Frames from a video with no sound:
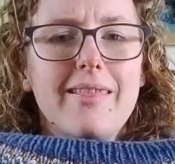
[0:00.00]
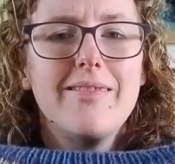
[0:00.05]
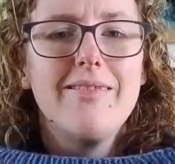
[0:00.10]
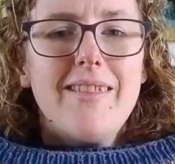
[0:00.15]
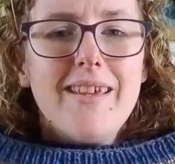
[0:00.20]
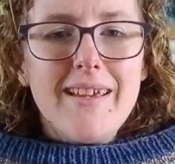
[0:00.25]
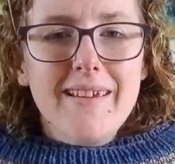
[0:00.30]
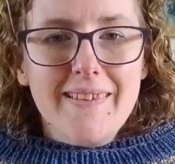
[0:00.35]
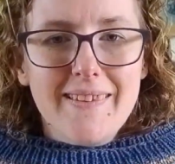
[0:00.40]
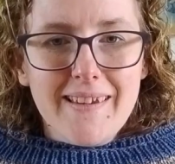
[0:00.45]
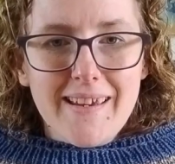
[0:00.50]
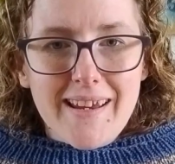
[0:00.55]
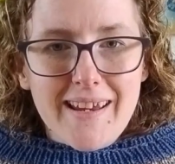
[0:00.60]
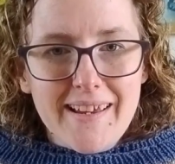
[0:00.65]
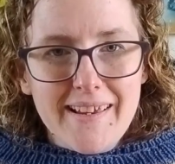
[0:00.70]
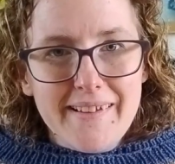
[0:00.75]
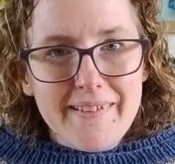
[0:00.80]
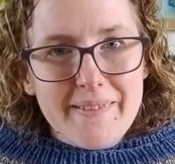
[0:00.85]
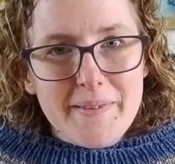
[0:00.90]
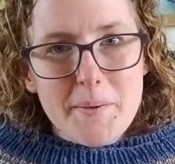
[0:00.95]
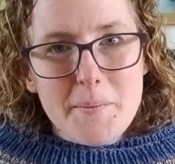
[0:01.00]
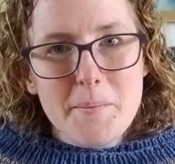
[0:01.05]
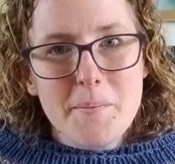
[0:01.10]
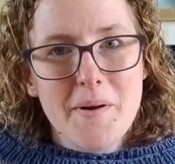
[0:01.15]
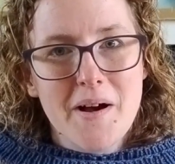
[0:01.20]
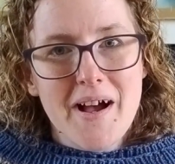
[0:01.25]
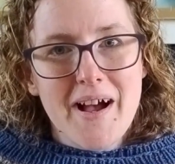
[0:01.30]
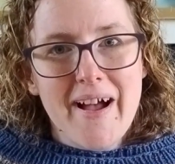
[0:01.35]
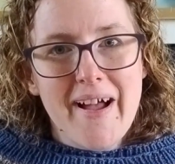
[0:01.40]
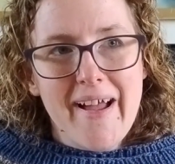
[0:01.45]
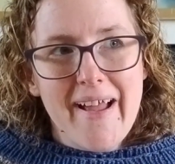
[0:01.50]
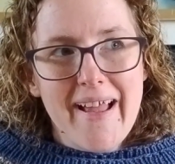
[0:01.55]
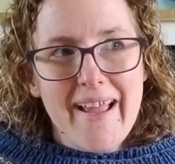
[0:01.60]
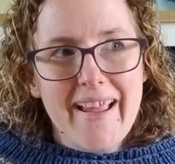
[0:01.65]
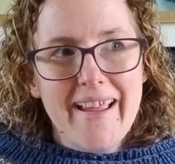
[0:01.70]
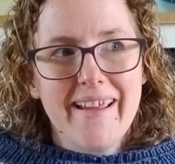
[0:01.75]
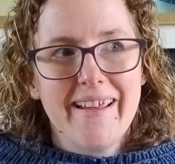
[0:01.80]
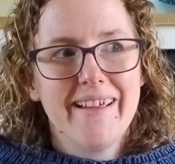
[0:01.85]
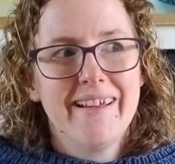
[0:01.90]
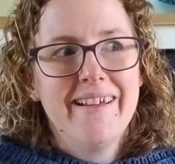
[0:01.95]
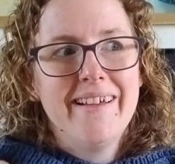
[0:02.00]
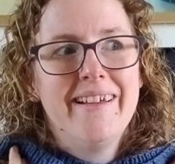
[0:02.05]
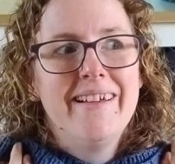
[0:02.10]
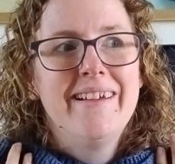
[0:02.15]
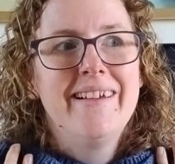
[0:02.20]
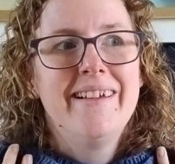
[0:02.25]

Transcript: This is my